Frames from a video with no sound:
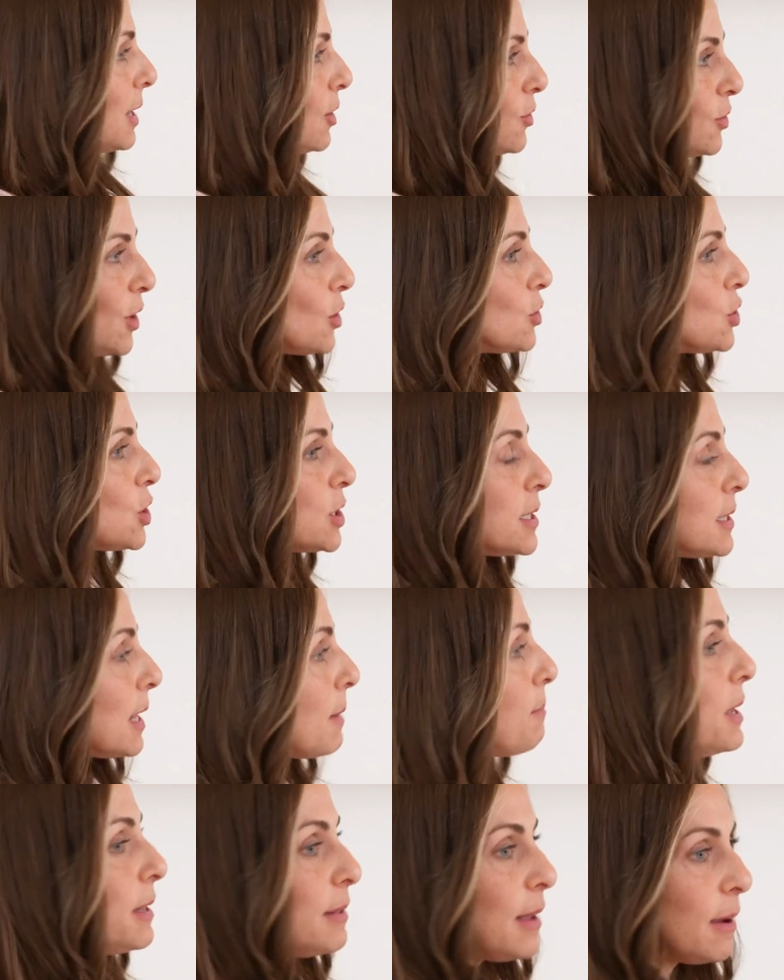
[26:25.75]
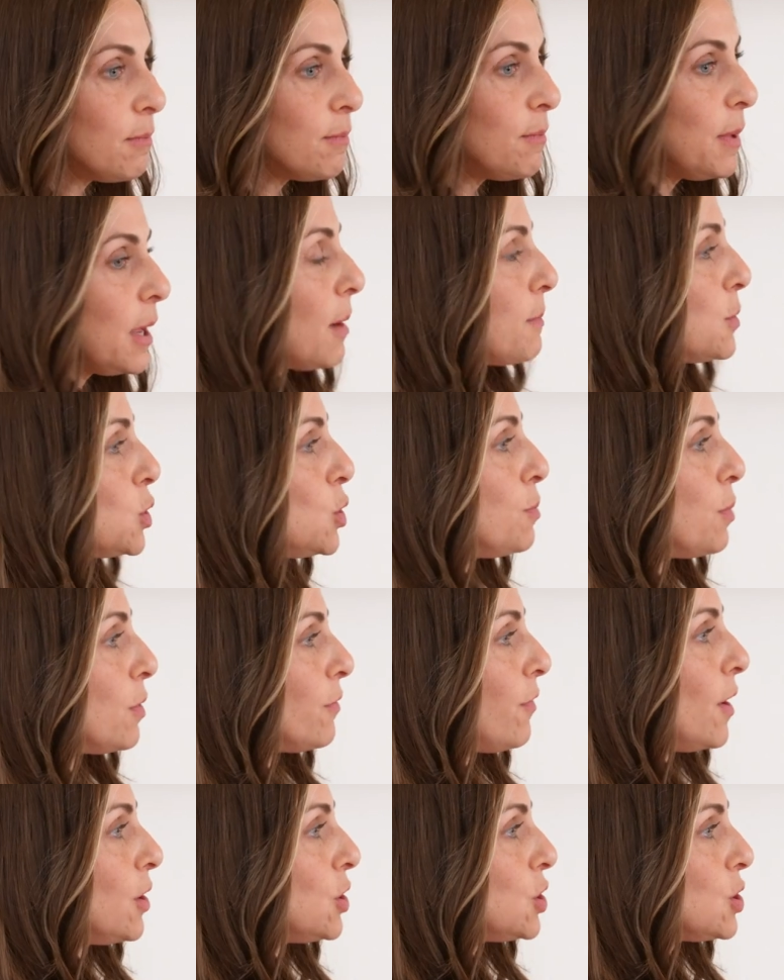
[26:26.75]
They become
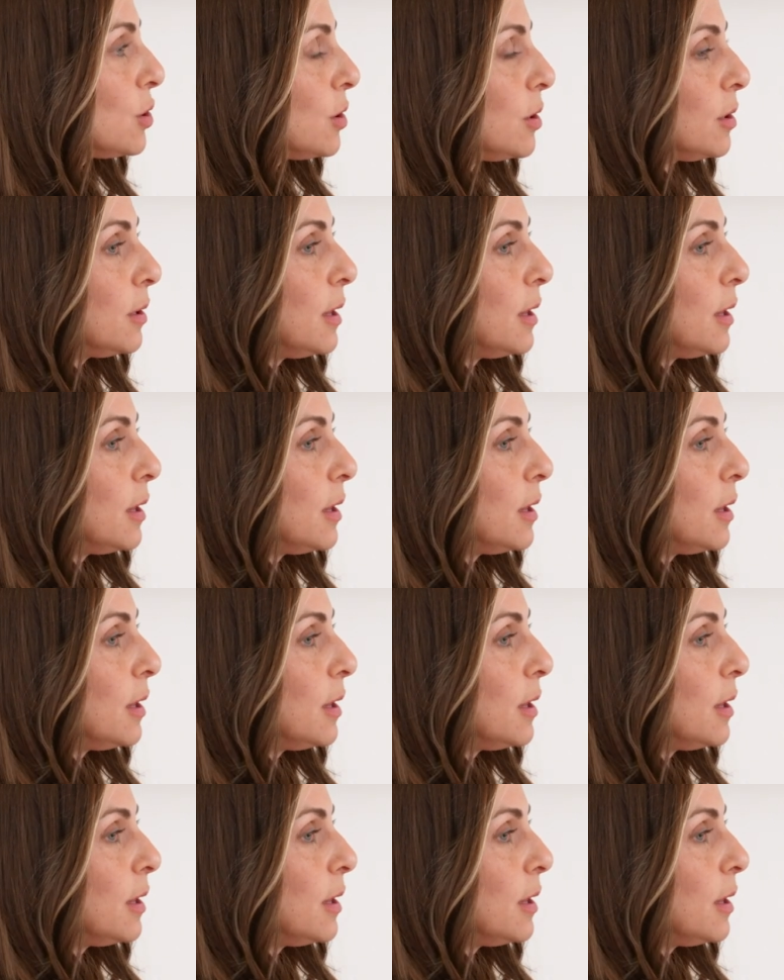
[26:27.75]
super functional.